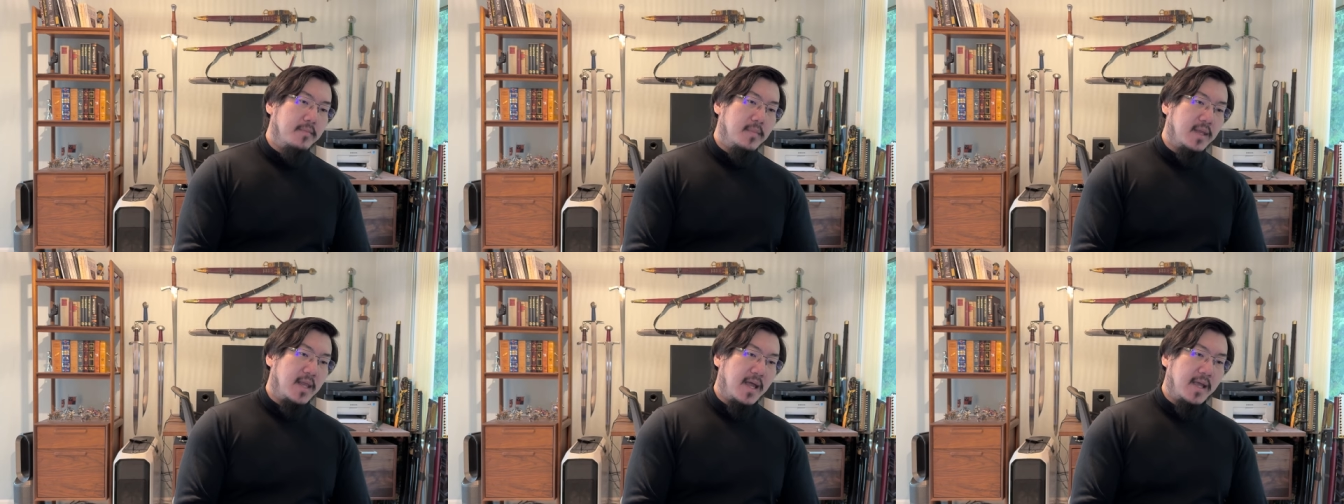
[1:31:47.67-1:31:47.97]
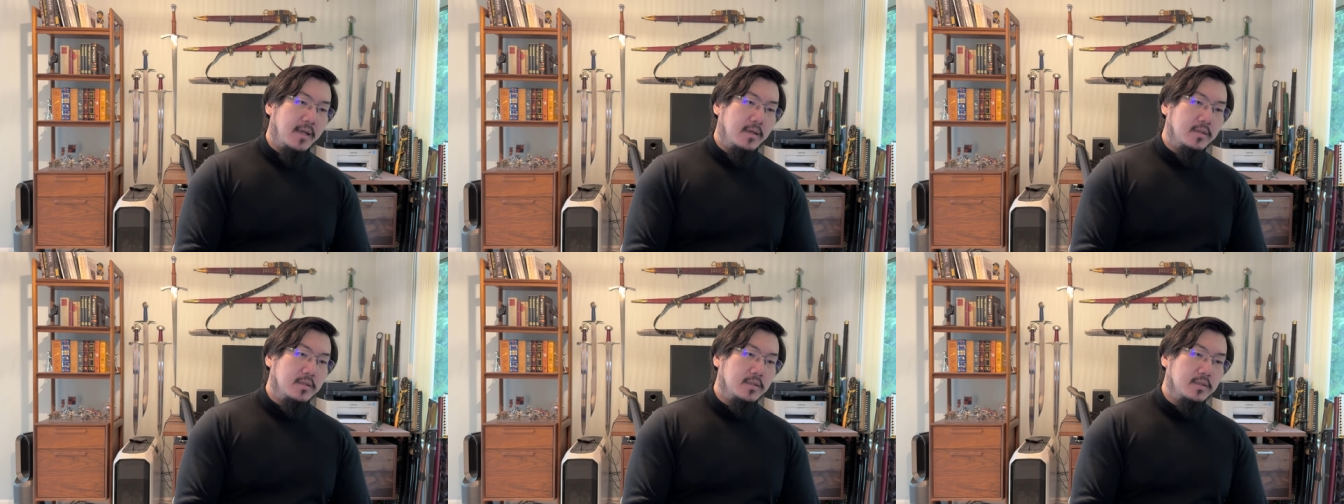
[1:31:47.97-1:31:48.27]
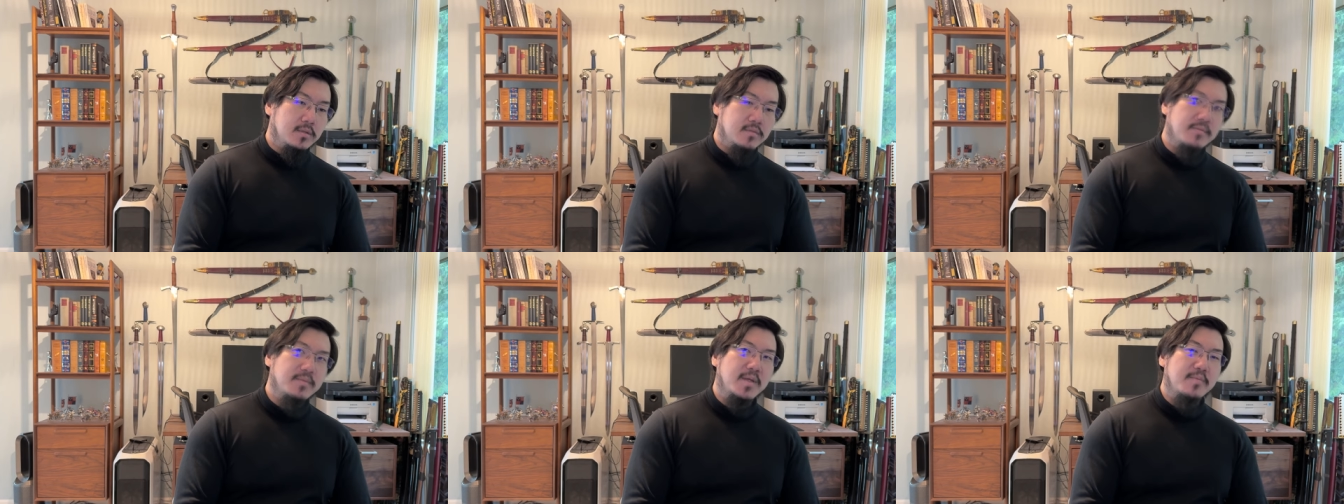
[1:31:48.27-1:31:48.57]
Like
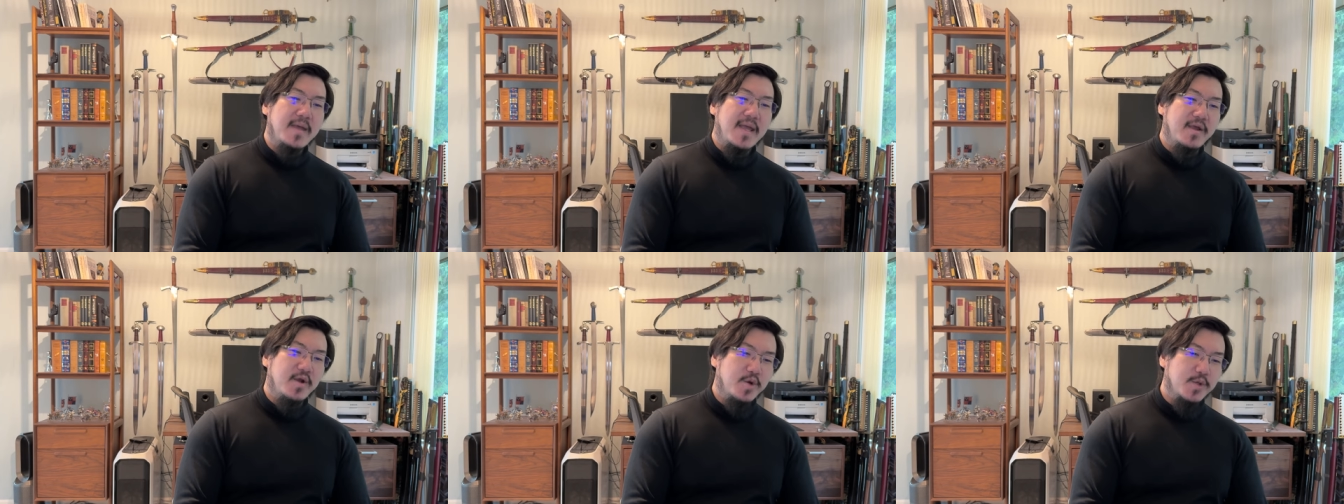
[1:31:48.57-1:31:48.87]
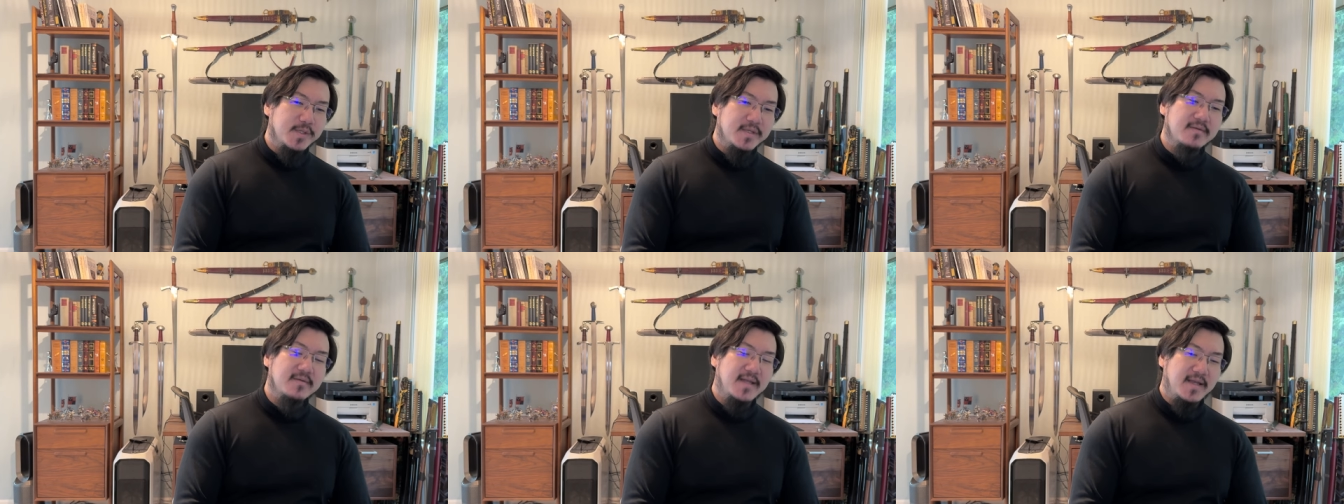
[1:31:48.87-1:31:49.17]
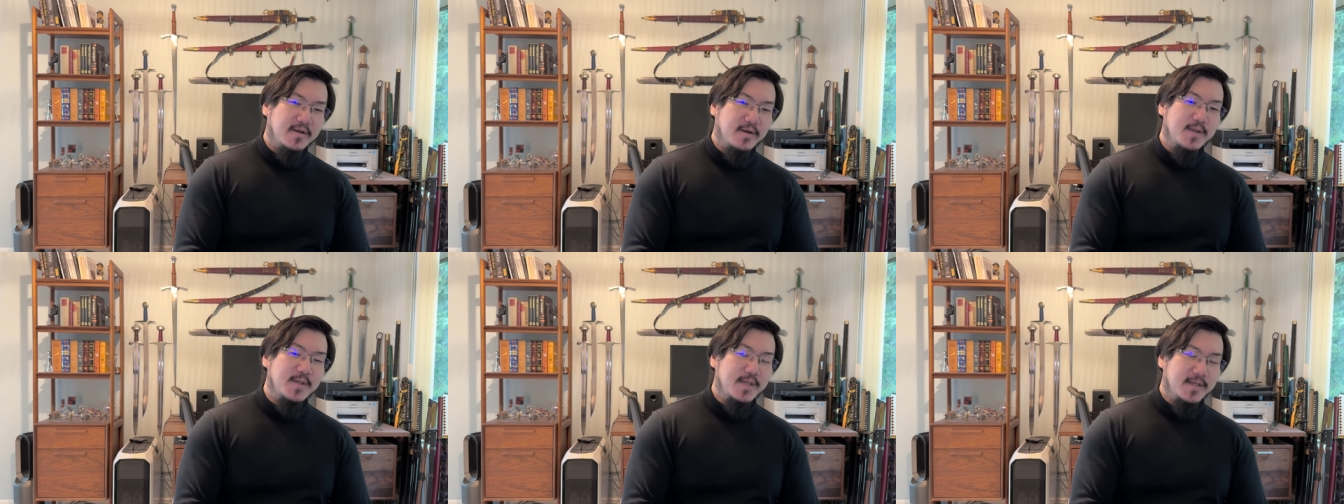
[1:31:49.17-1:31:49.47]
some of the makers
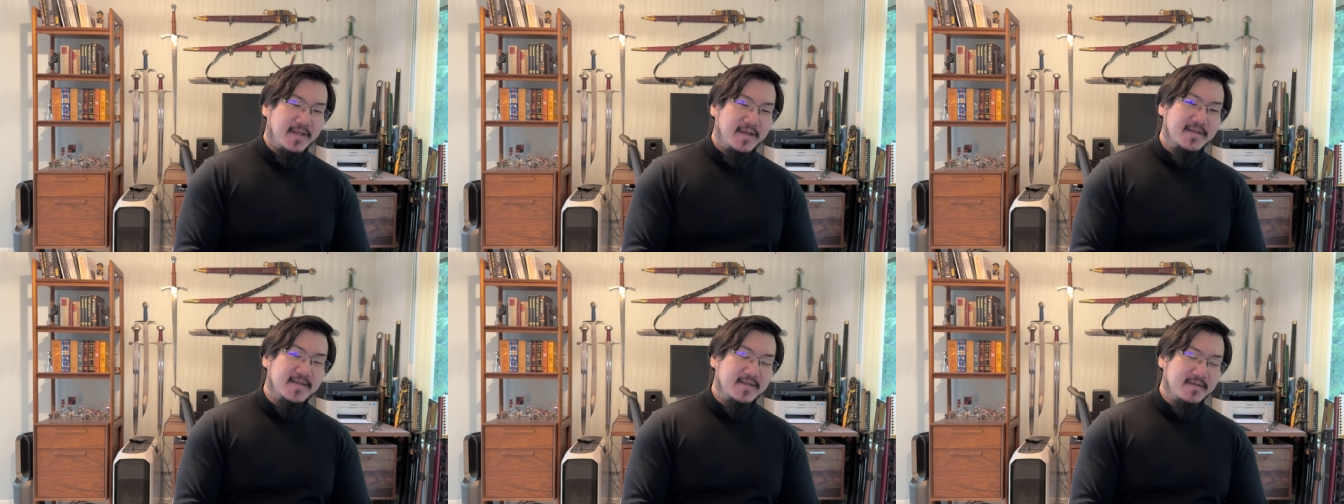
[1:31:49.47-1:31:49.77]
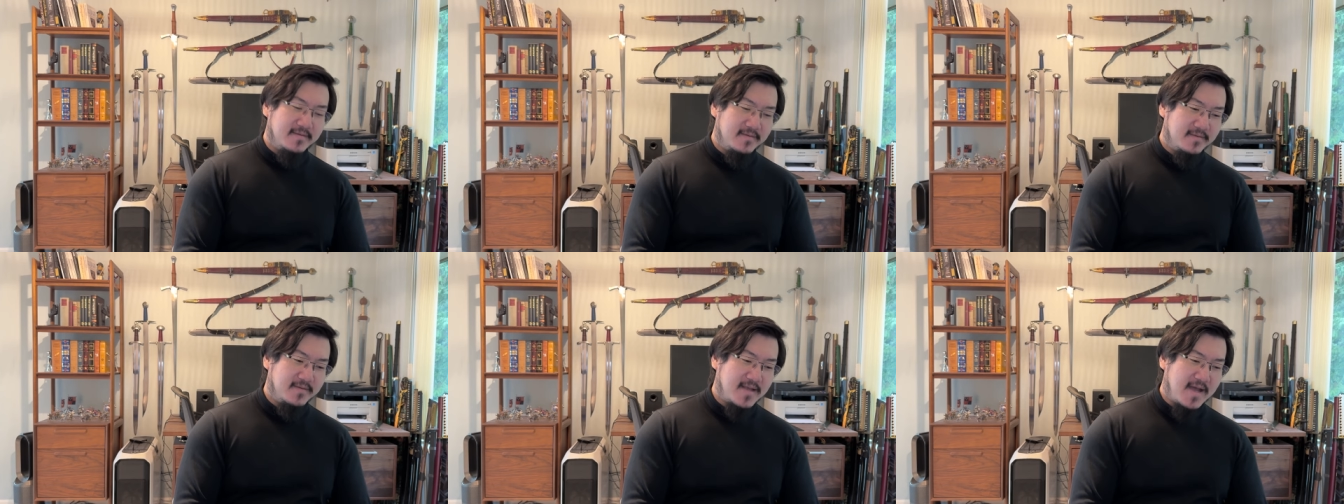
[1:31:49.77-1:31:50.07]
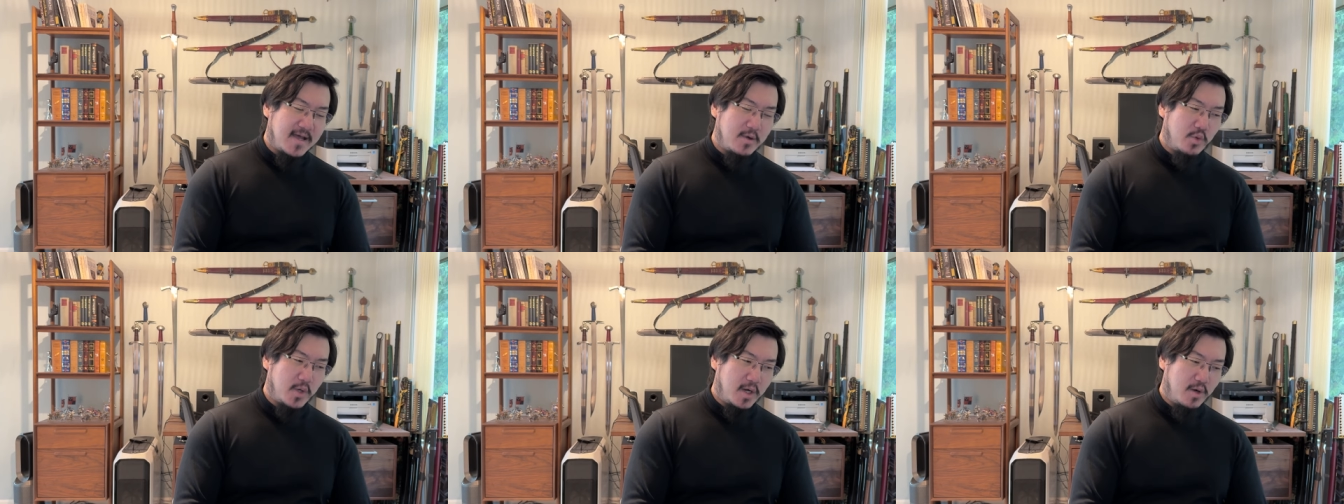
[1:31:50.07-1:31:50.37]
later in the list,
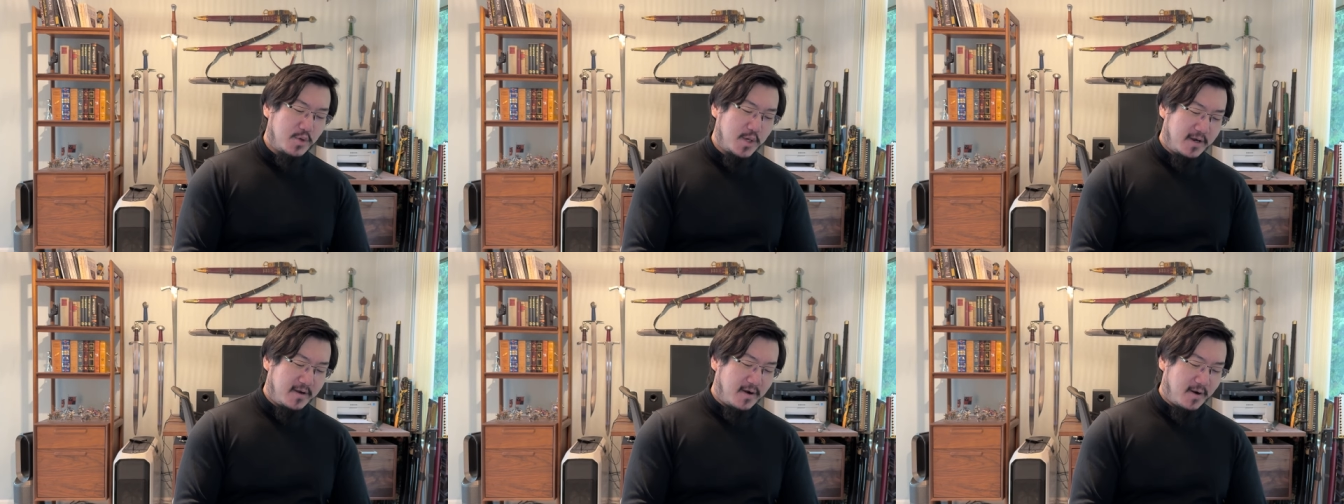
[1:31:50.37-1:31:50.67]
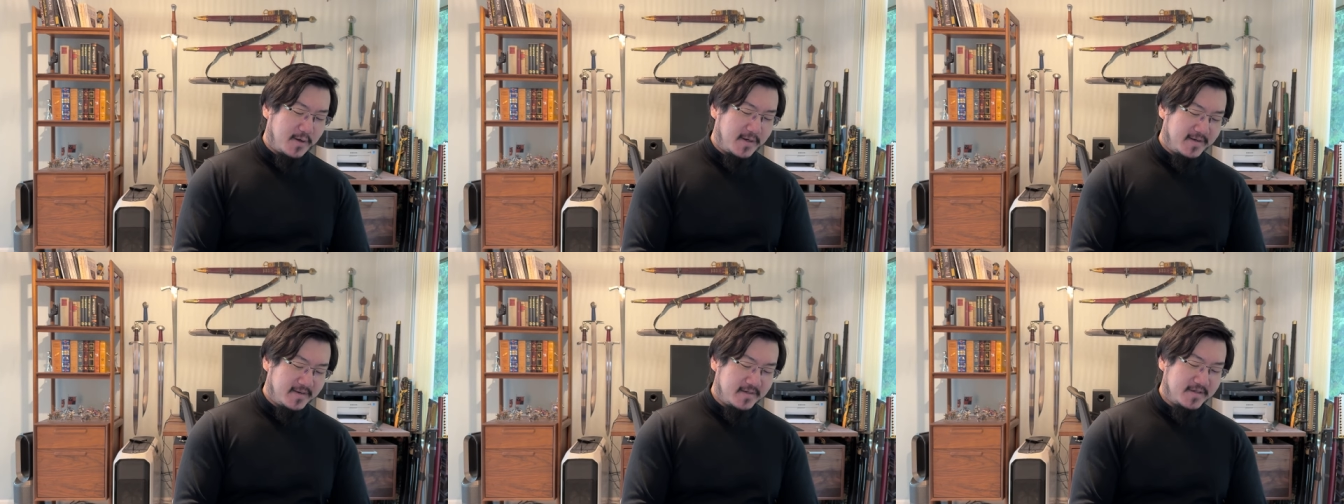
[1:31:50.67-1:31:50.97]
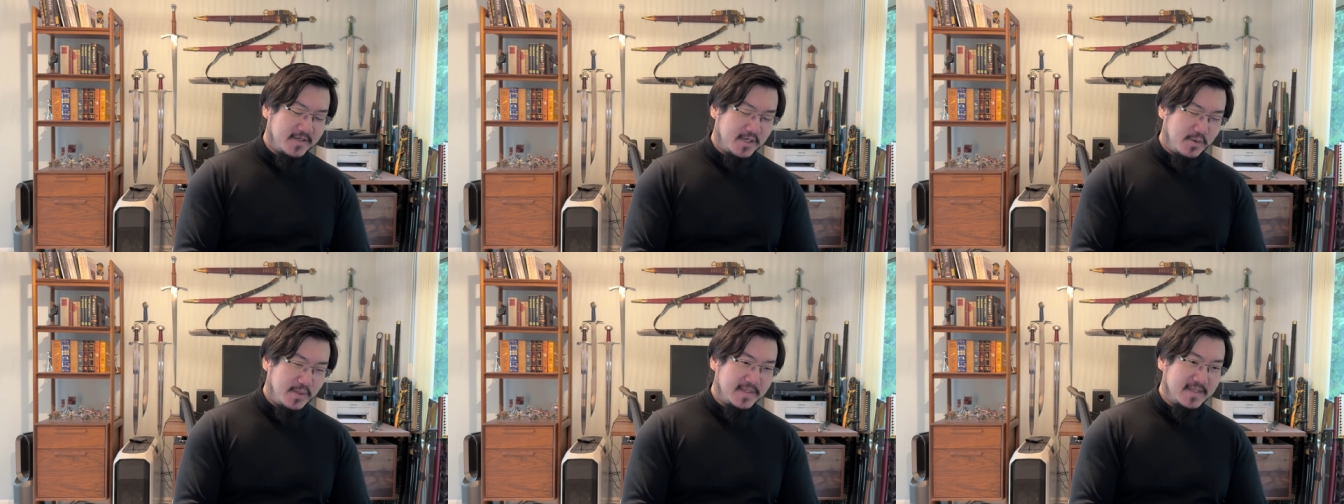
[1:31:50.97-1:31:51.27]
not well regarded,
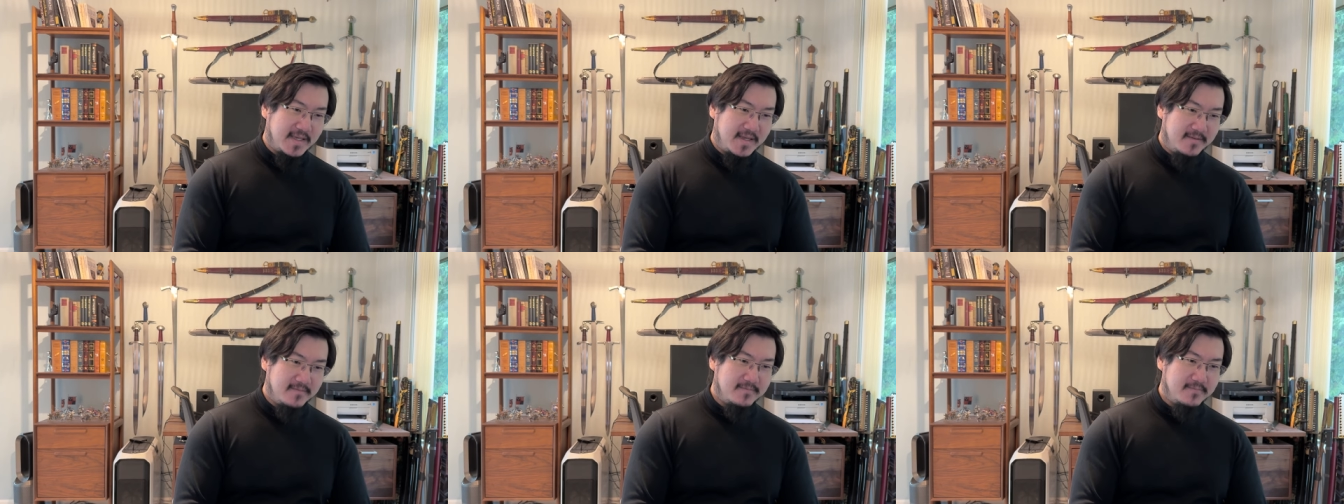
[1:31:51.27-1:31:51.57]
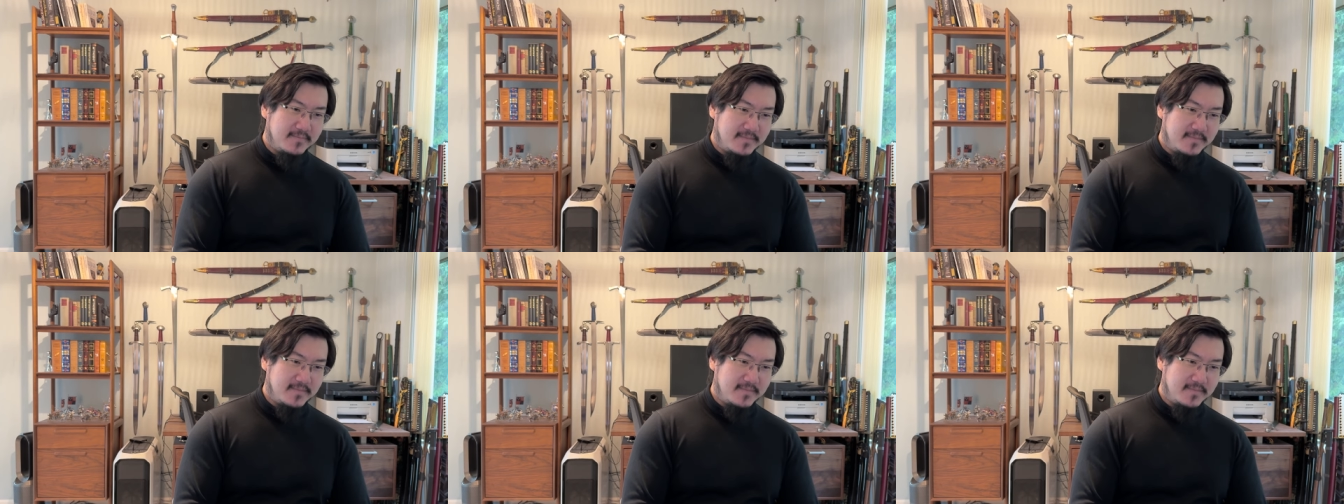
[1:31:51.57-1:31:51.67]
shall we say.